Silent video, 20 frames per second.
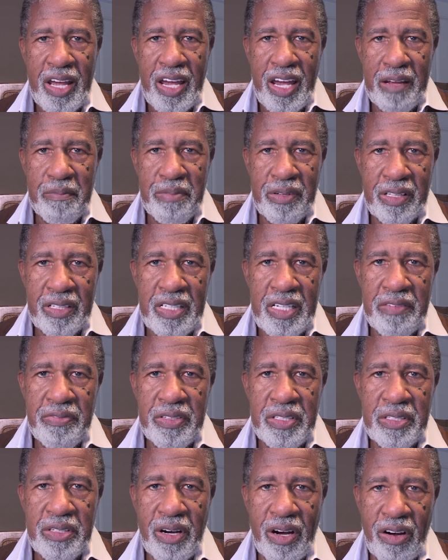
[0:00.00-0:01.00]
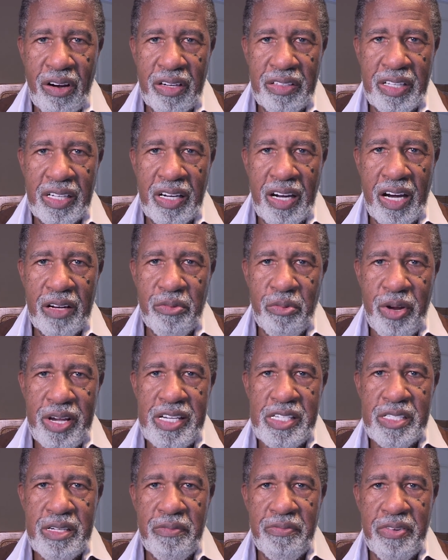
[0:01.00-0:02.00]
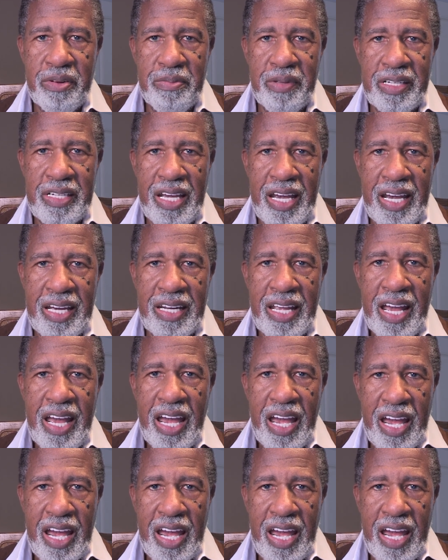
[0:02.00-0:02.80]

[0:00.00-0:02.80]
and believe in your heart that God raised him from the dead,